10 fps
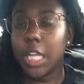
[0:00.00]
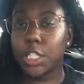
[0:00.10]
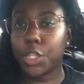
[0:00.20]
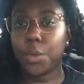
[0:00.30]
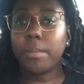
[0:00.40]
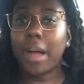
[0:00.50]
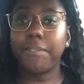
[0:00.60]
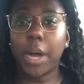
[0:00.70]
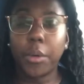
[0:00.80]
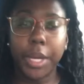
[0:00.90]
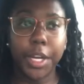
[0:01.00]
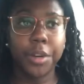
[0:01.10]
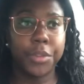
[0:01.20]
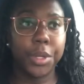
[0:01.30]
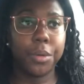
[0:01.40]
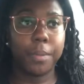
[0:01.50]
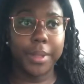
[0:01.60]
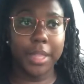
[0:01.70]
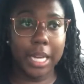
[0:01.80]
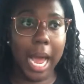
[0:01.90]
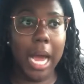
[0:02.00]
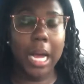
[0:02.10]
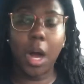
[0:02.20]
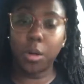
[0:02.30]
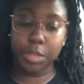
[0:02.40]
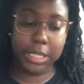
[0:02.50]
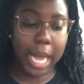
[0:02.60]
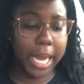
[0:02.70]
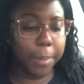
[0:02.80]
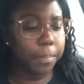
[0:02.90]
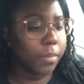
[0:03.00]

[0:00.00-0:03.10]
to do my phone interview with the guy on Skype?